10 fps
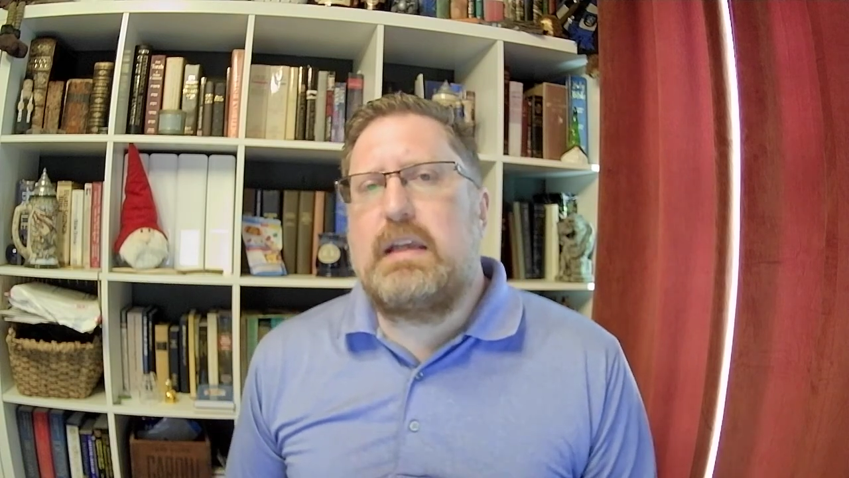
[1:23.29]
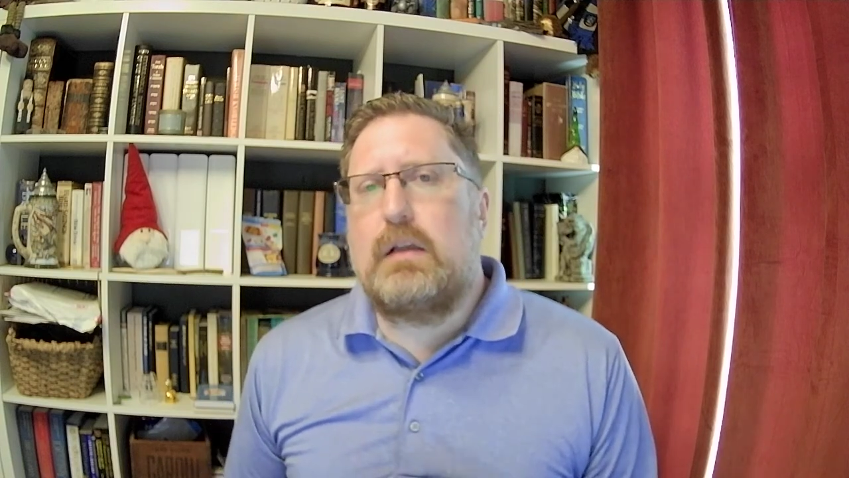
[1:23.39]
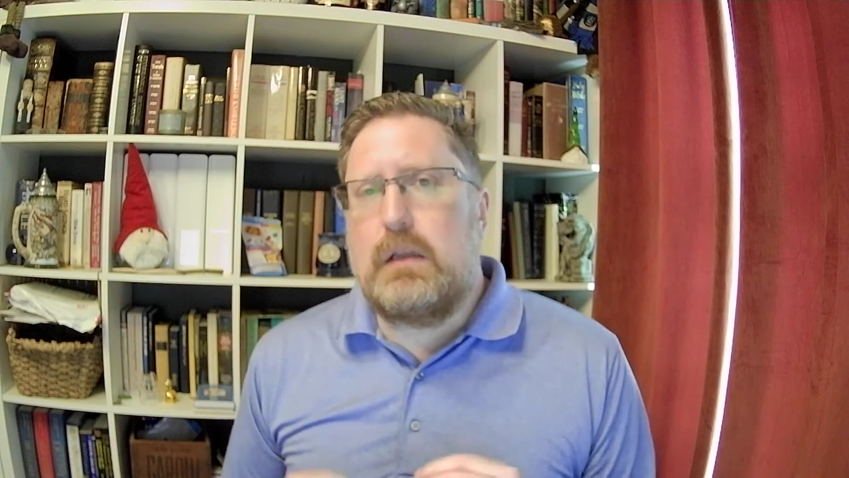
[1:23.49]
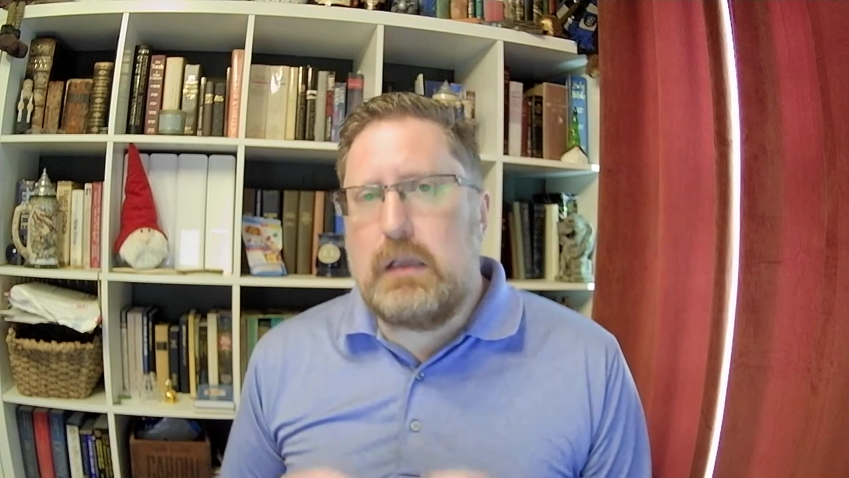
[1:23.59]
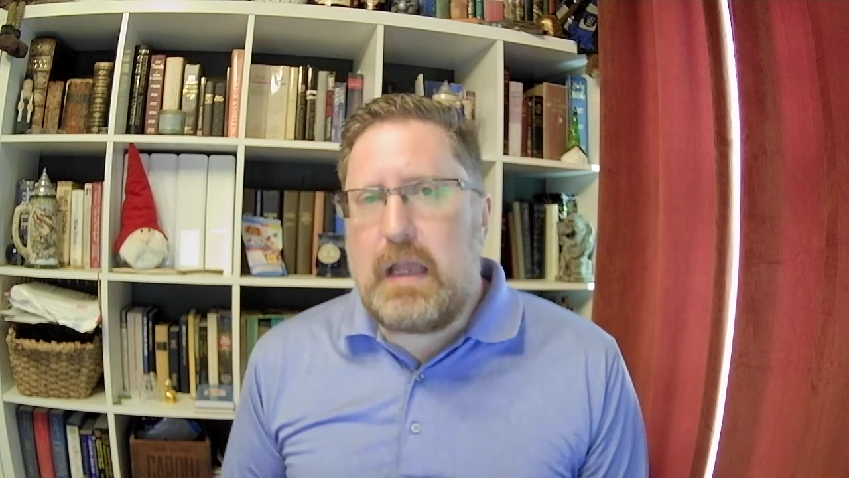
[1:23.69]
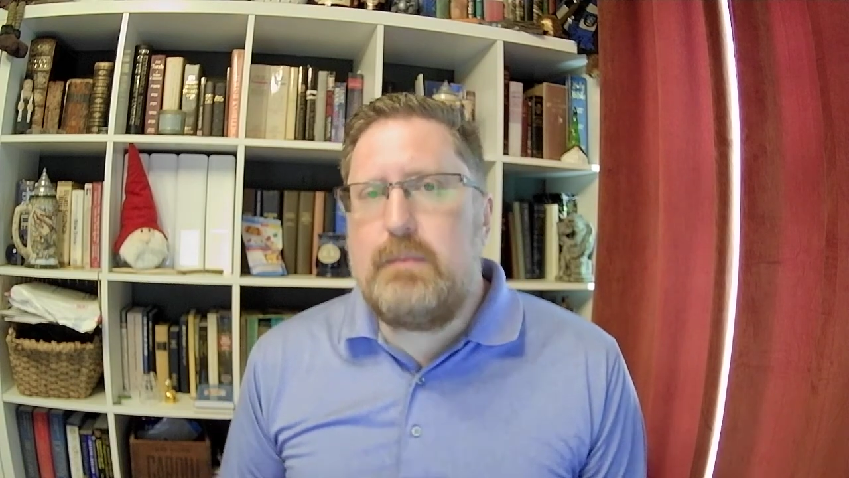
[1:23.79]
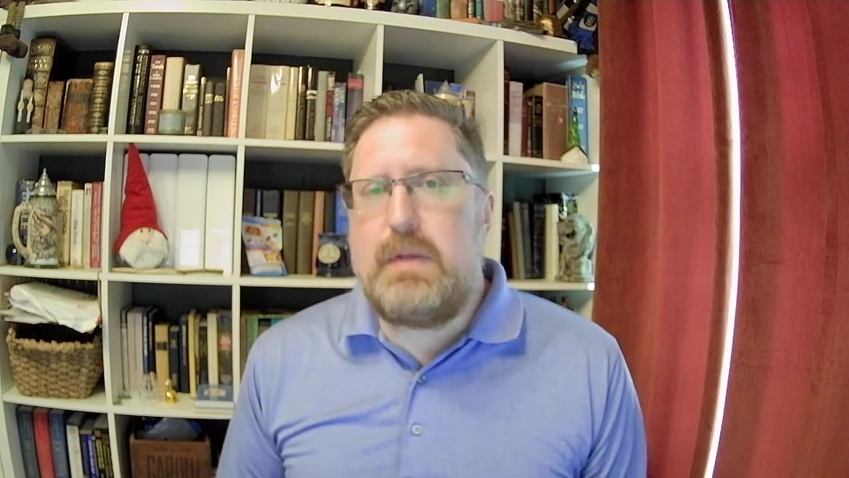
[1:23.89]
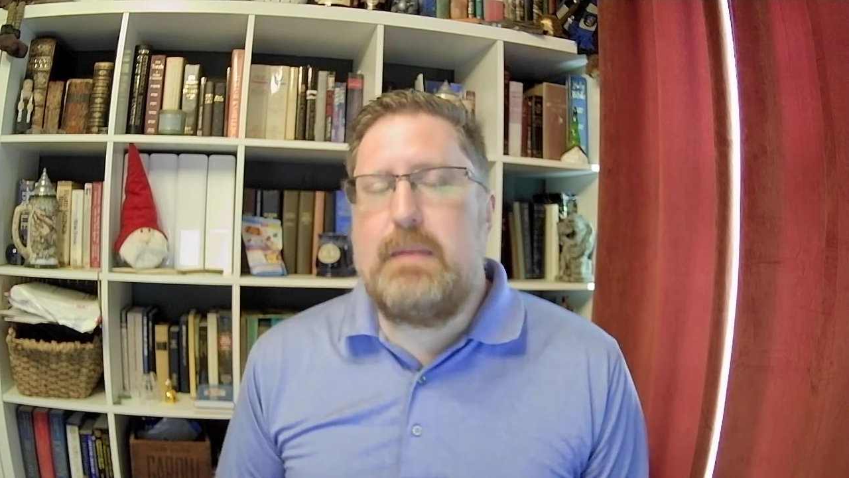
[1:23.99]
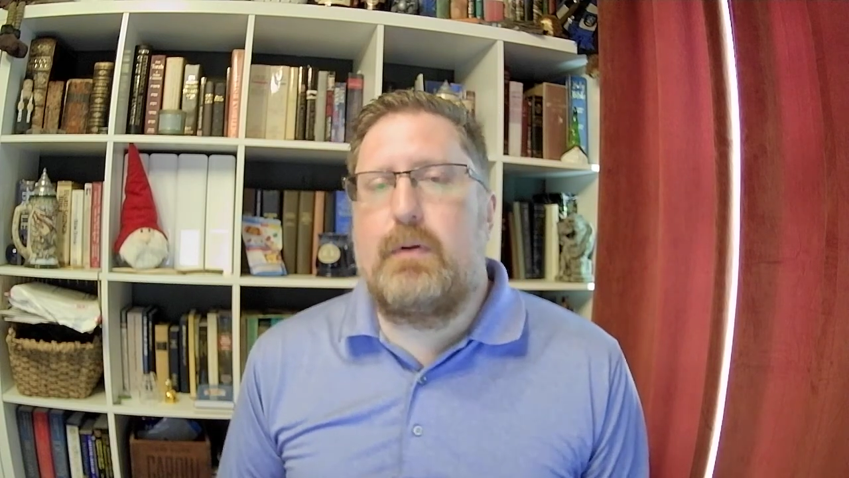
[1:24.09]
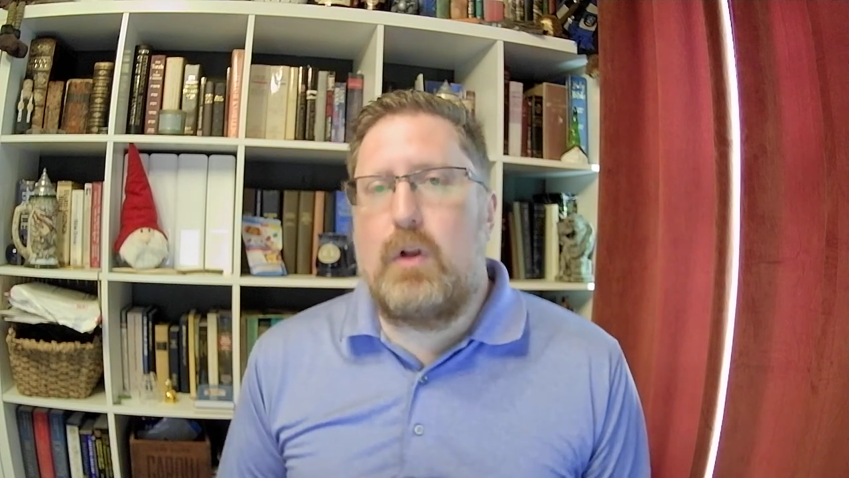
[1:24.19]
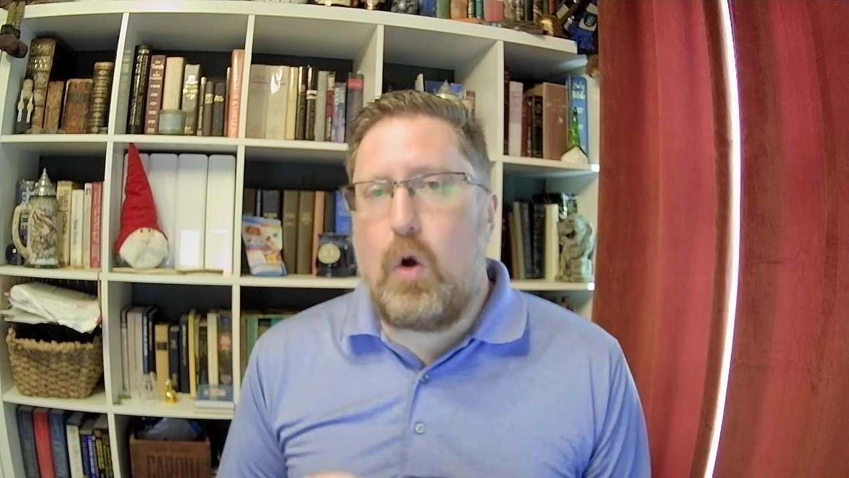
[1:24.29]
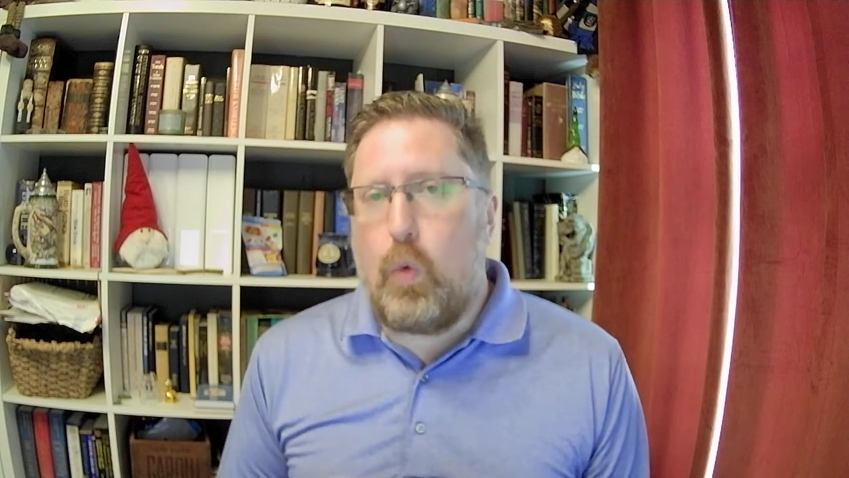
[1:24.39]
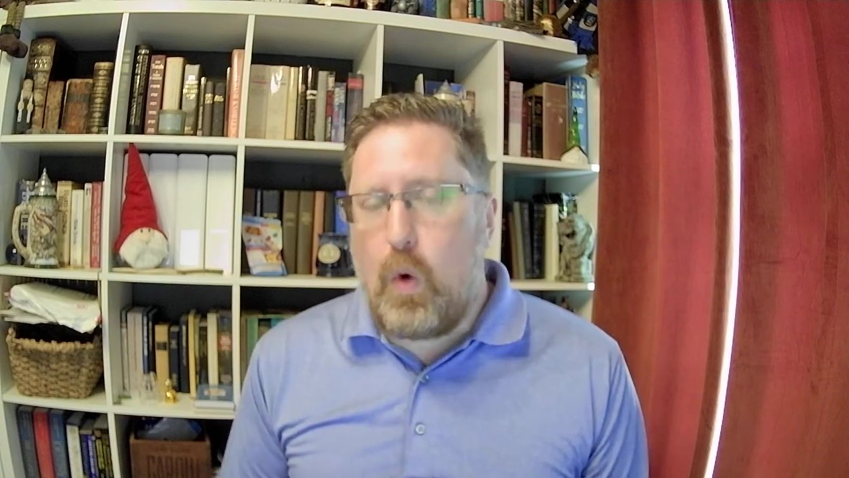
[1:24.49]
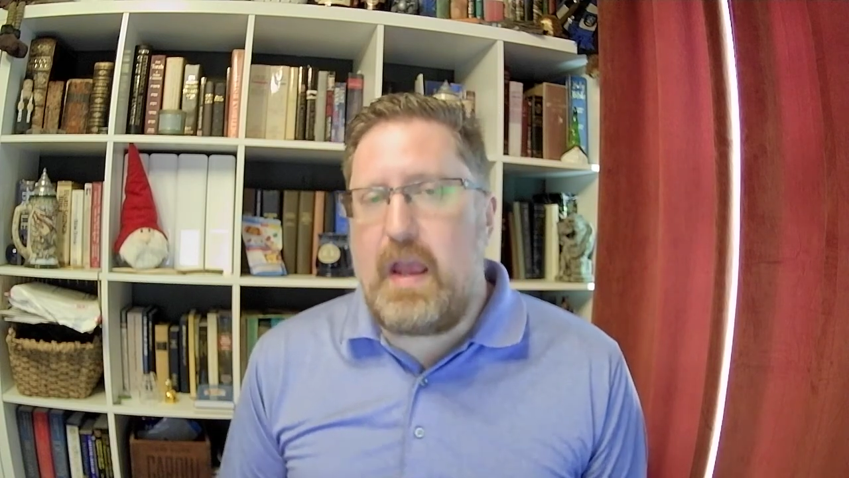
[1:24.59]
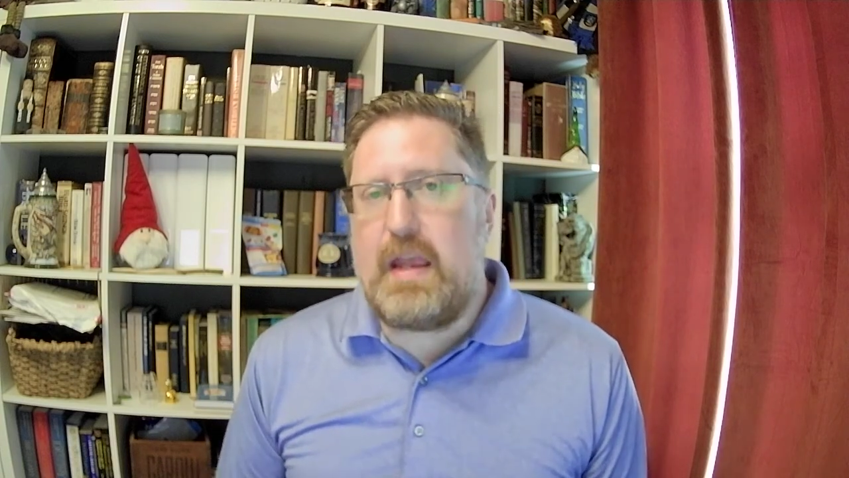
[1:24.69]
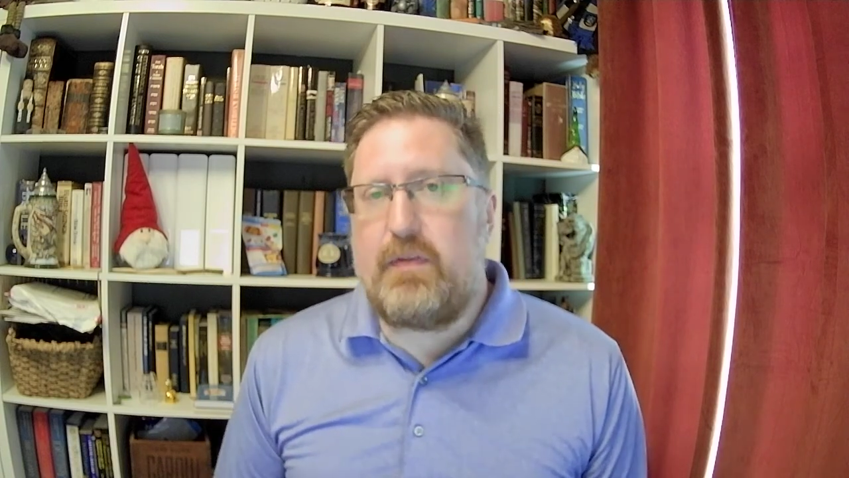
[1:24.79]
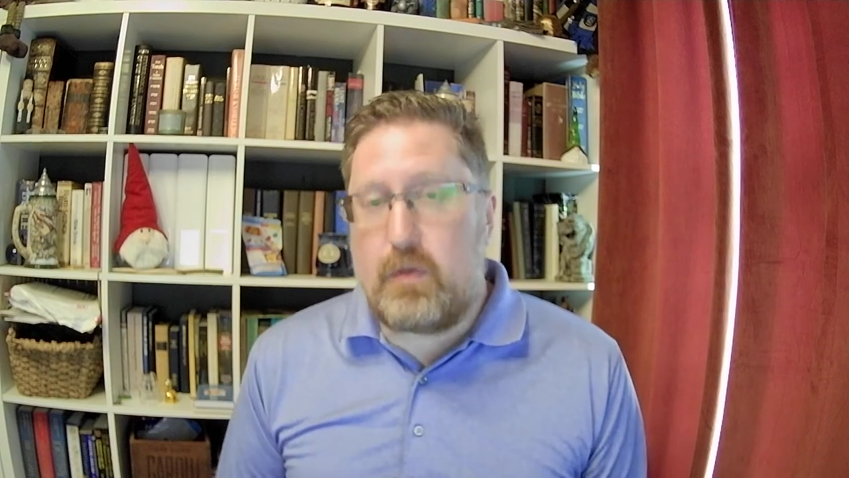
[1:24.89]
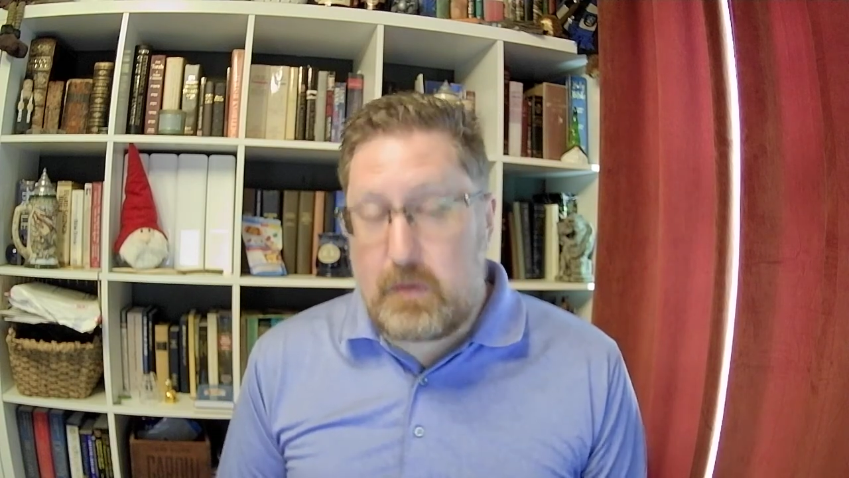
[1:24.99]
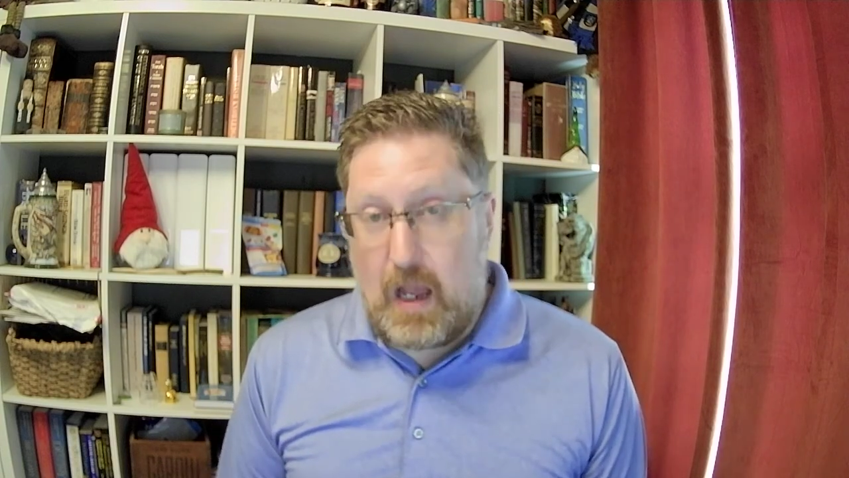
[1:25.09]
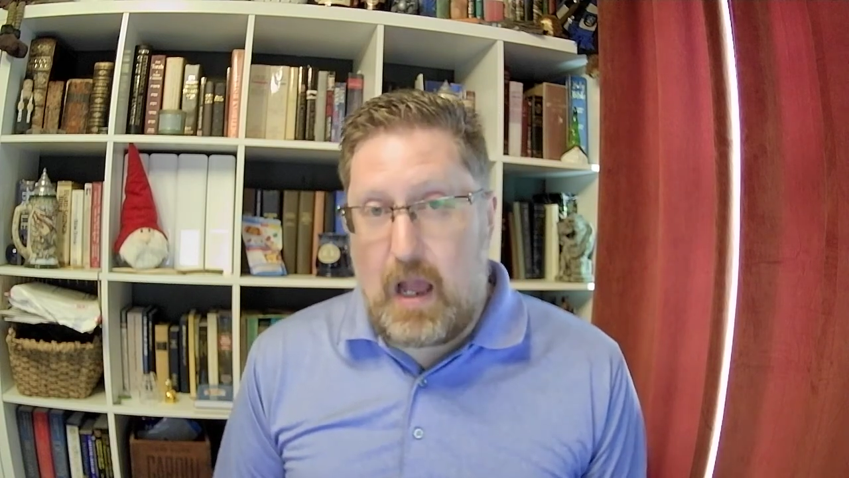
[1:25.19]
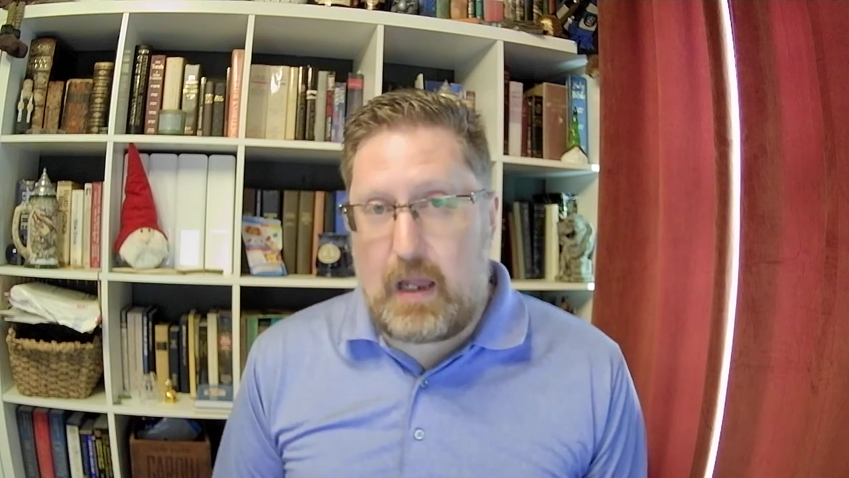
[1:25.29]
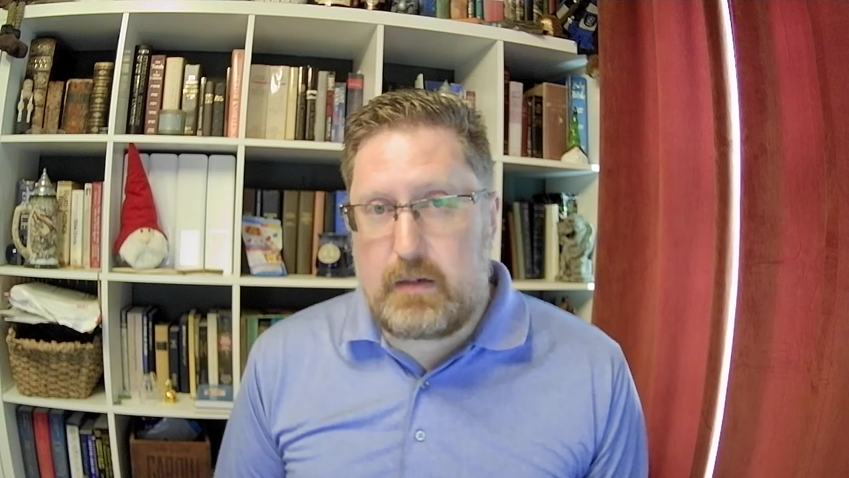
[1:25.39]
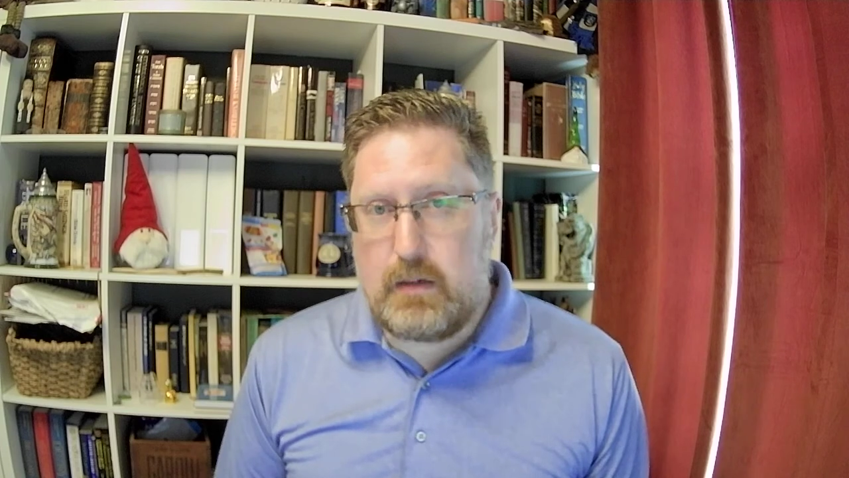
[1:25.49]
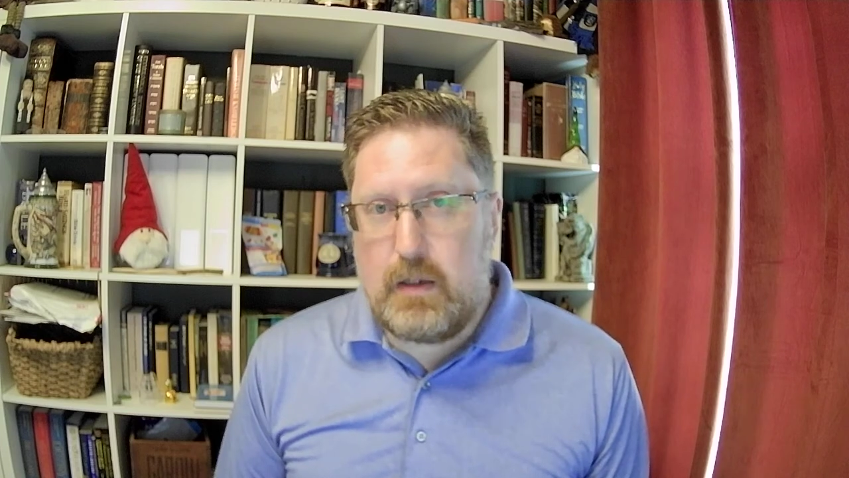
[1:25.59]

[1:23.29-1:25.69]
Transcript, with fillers: led people away from God,